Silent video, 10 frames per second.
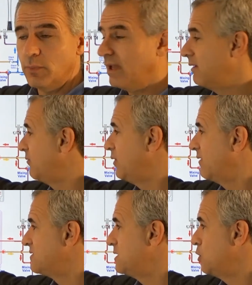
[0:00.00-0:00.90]
If we
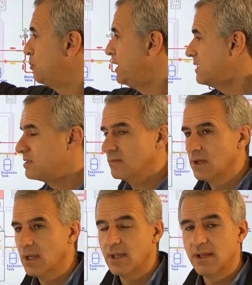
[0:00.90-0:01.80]
have COPs of
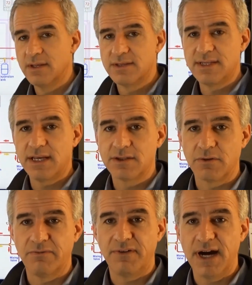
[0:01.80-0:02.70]
6 or
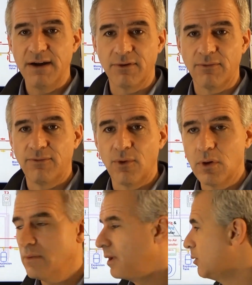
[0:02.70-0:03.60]
5 or
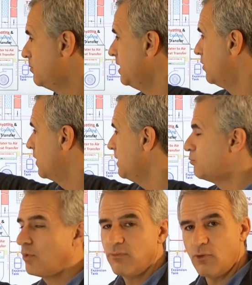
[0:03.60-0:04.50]
4, that would be great
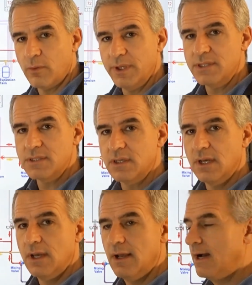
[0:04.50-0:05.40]
performance
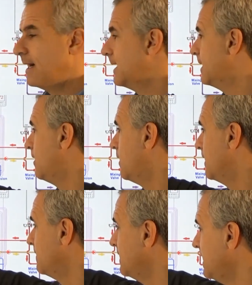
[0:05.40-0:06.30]

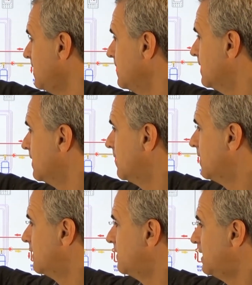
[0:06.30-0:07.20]
on
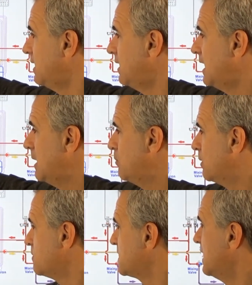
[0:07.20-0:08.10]
the heat
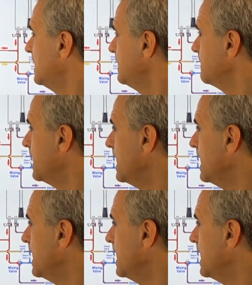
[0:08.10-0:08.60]
pump side.